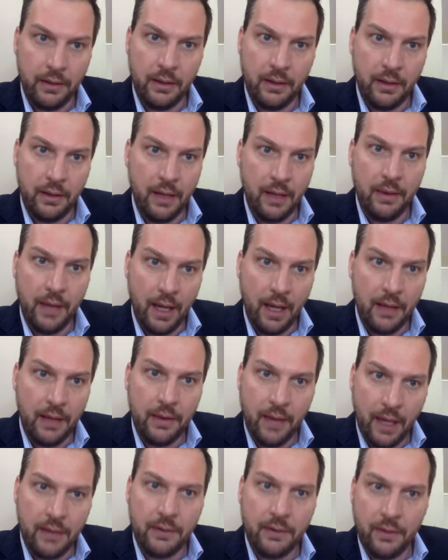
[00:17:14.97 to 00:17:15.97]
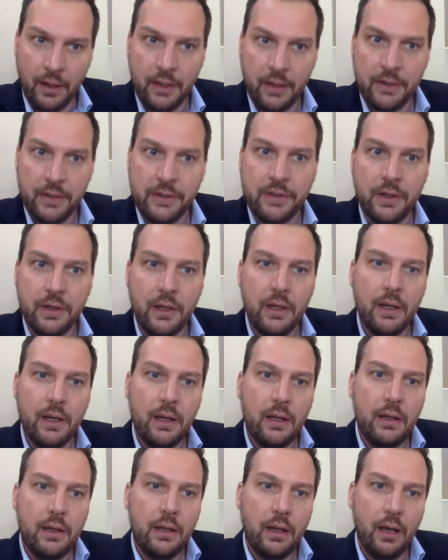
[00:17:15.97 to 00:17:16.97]
That does
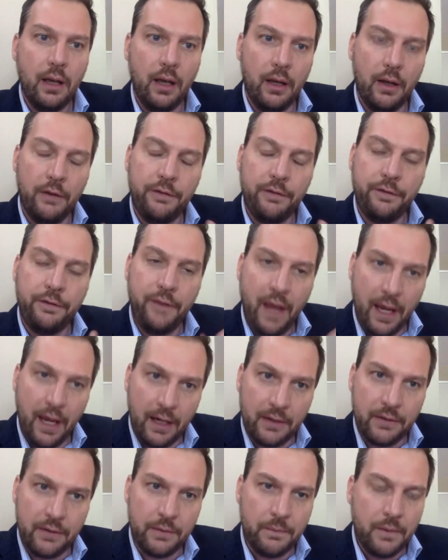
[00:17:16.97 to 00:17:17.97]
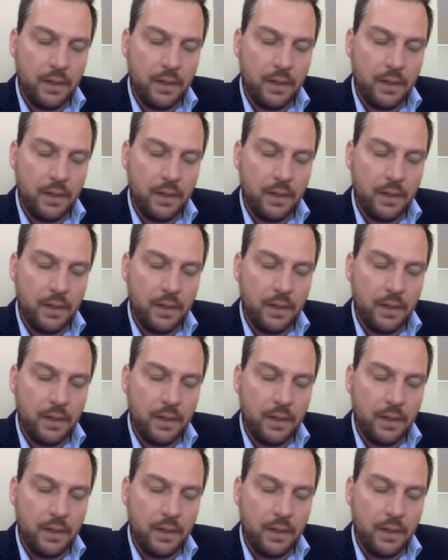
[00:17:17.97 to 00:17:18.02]
affect.